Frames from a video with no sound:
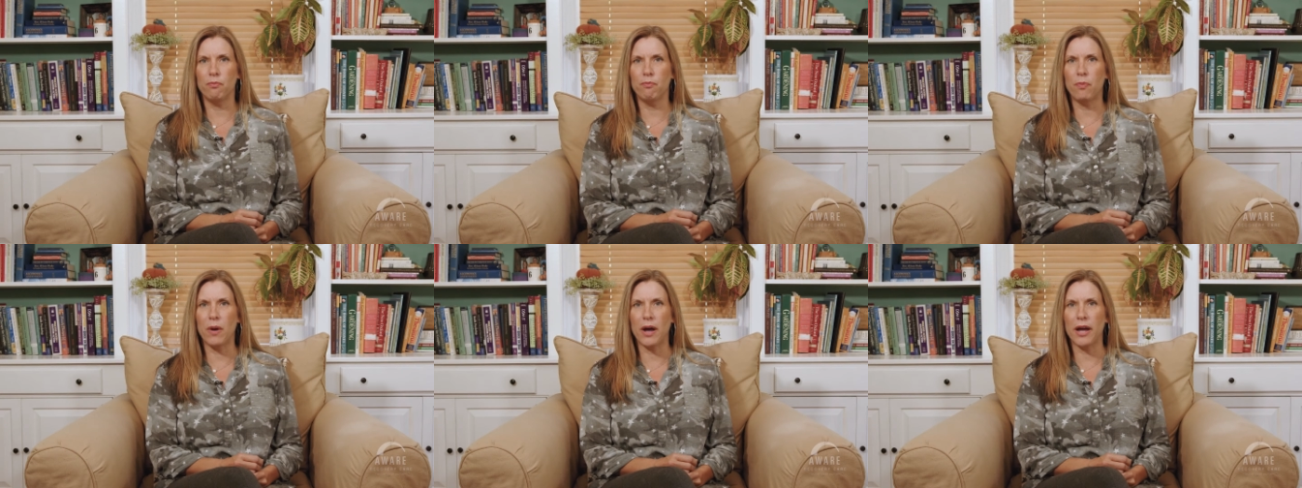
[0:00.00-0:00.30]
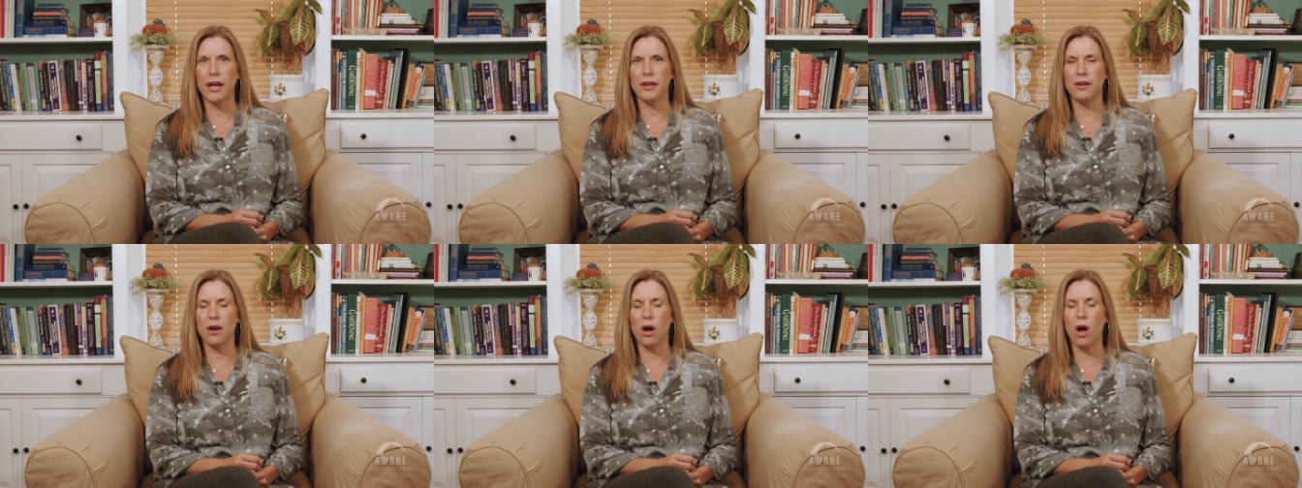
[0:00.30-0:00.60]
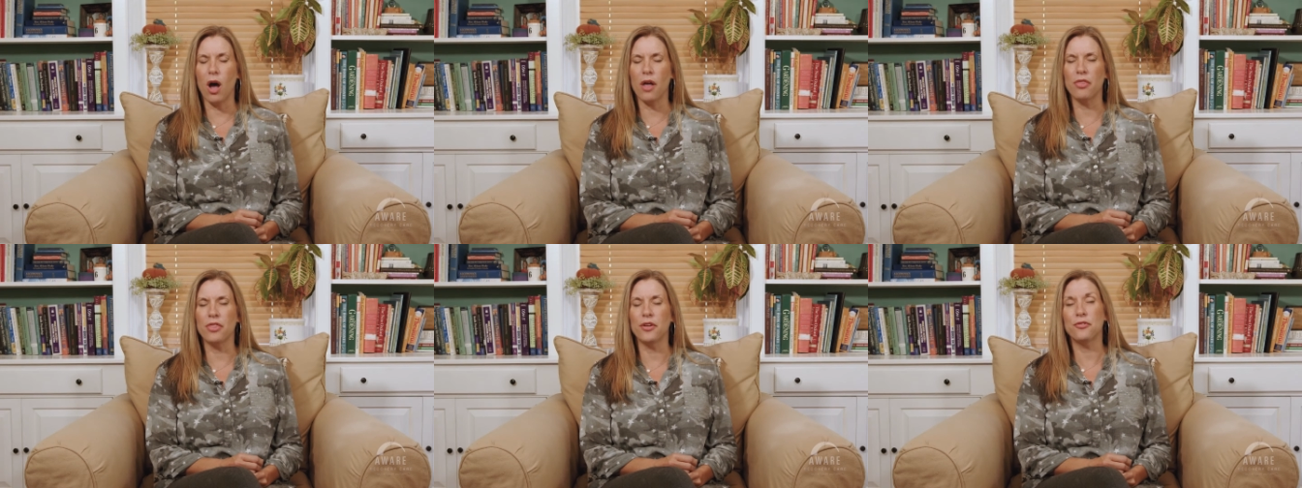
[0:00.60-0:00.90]
But
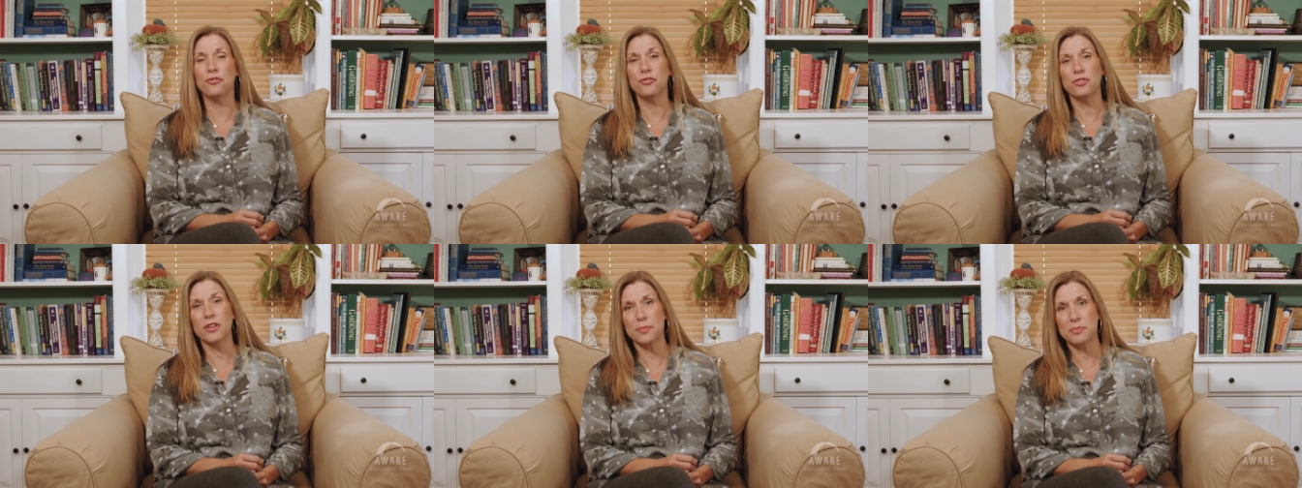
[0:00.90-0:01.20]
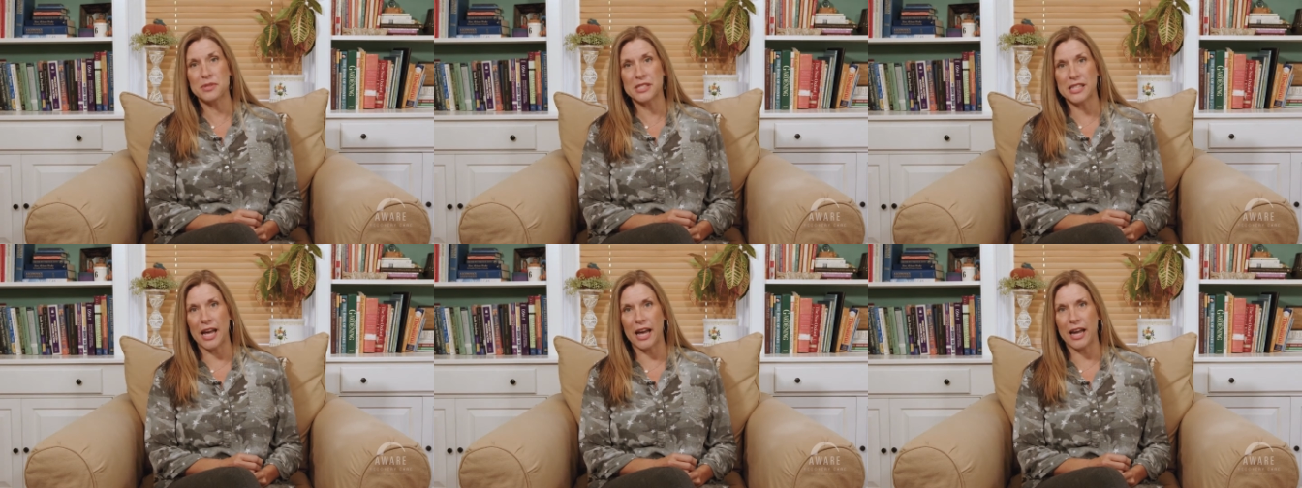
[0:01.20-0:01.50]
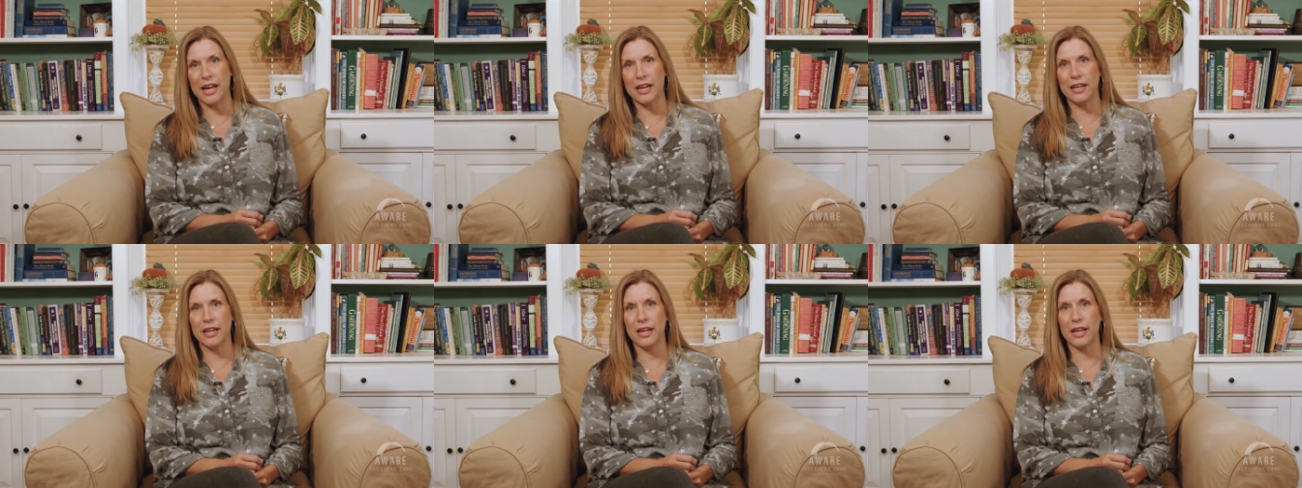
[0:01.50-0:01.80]
on the flip
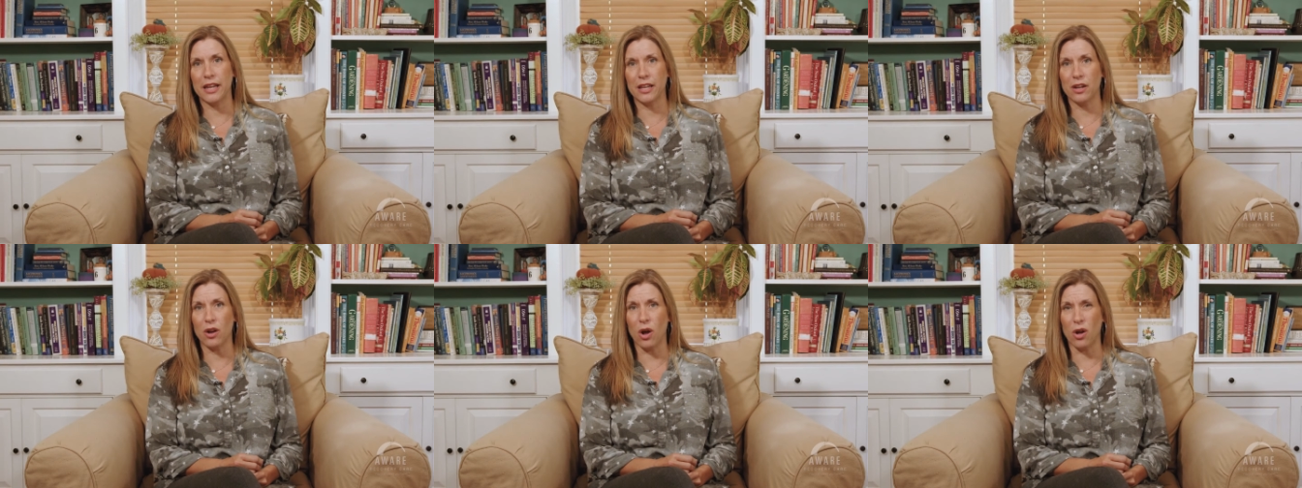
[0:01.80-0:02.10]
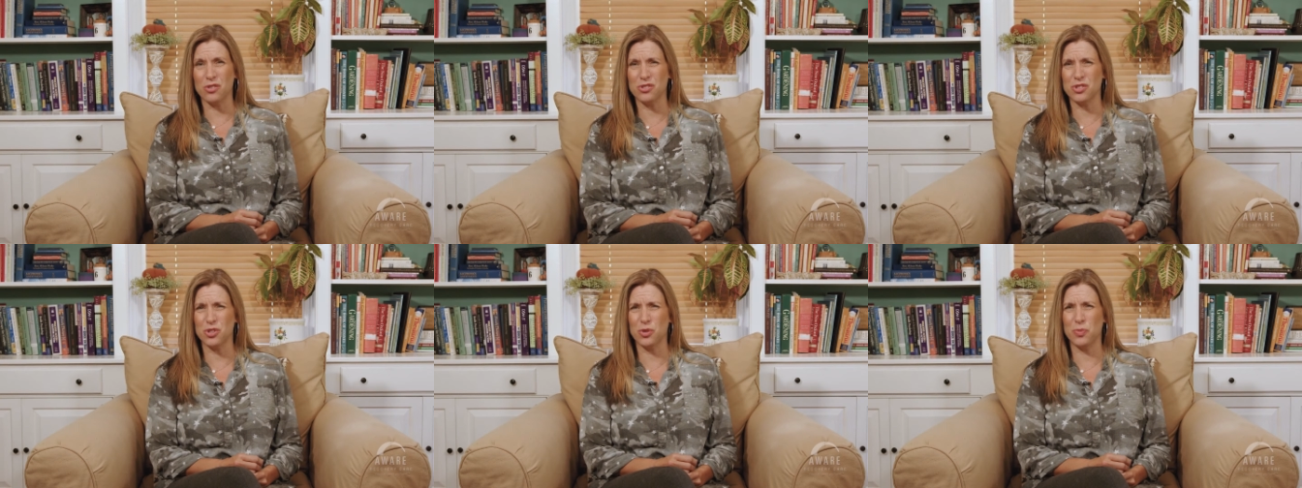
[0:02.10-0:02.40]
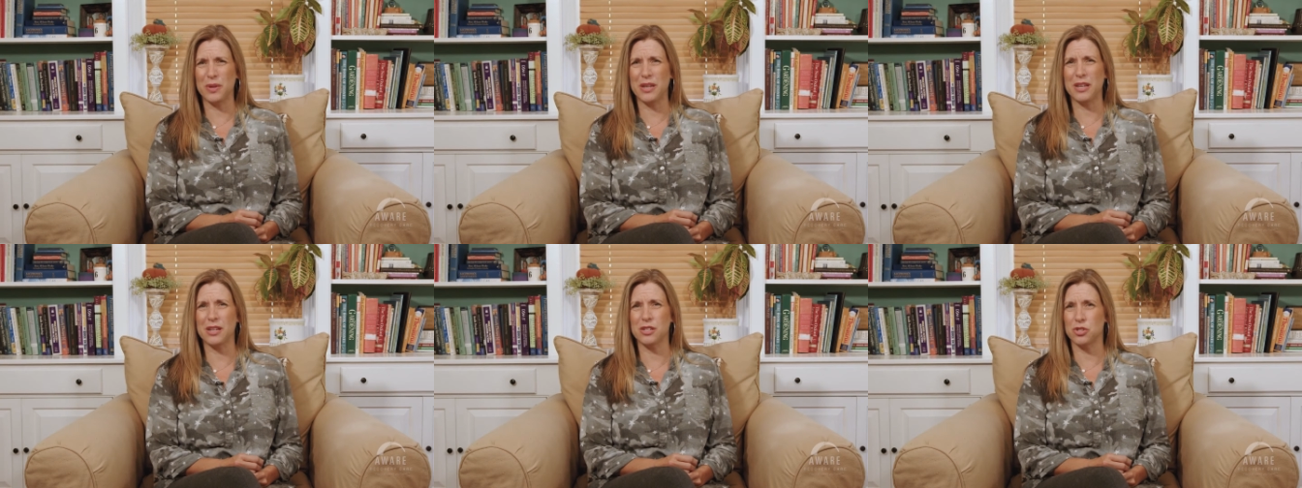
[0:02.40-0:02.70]
side, it can also
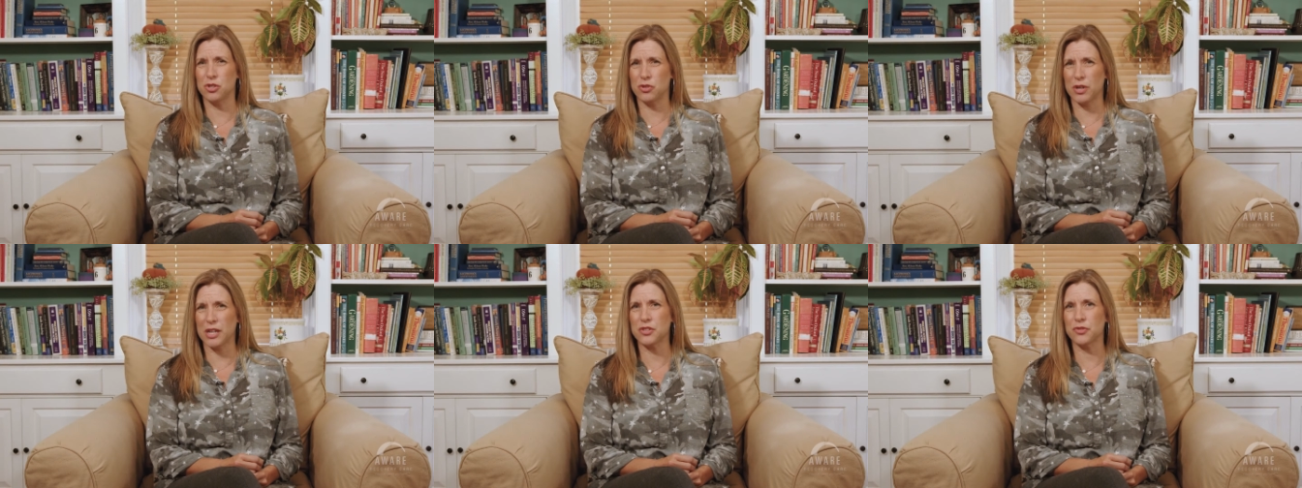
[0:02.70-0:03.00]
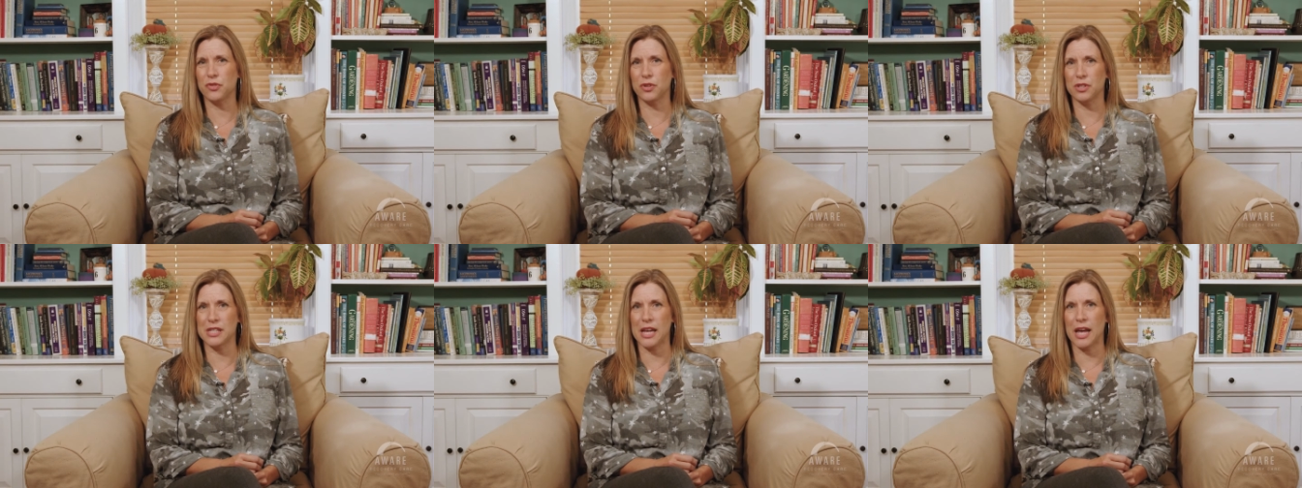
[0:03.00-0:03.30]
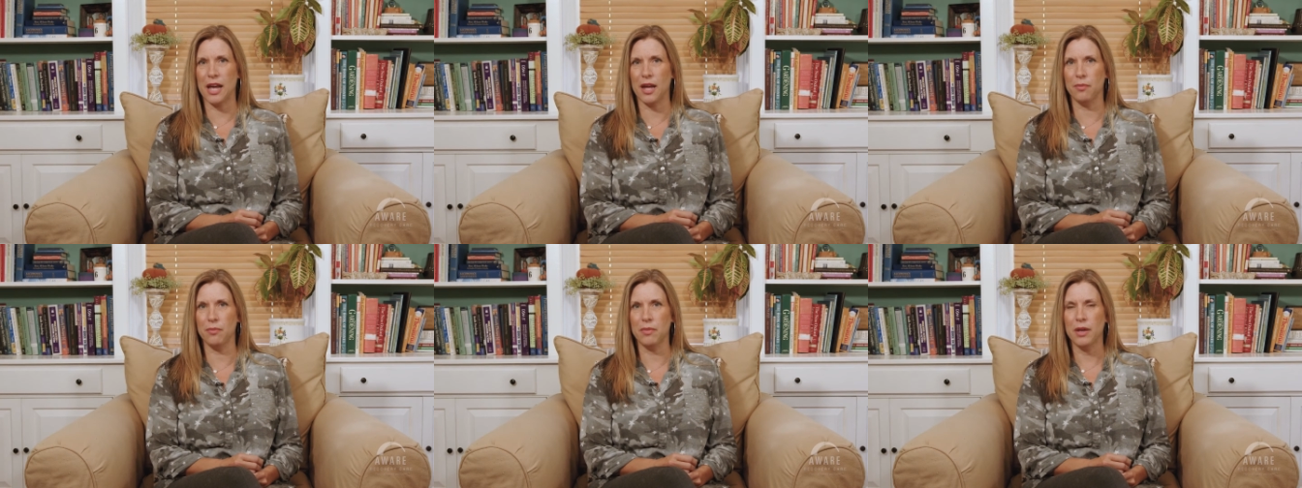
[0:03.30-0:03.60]
be a stressful
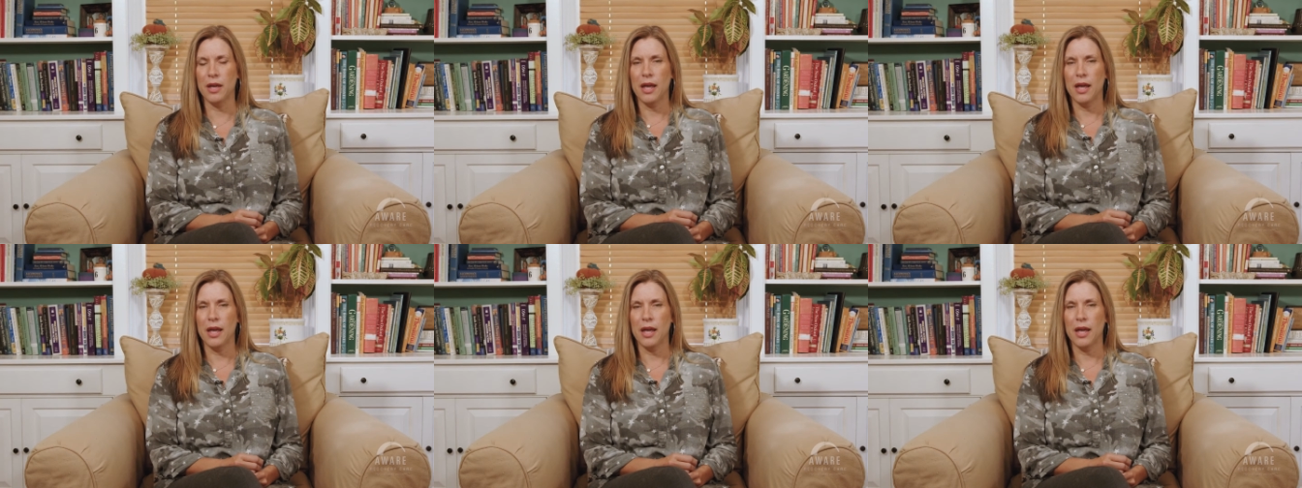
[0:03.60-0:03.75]
time.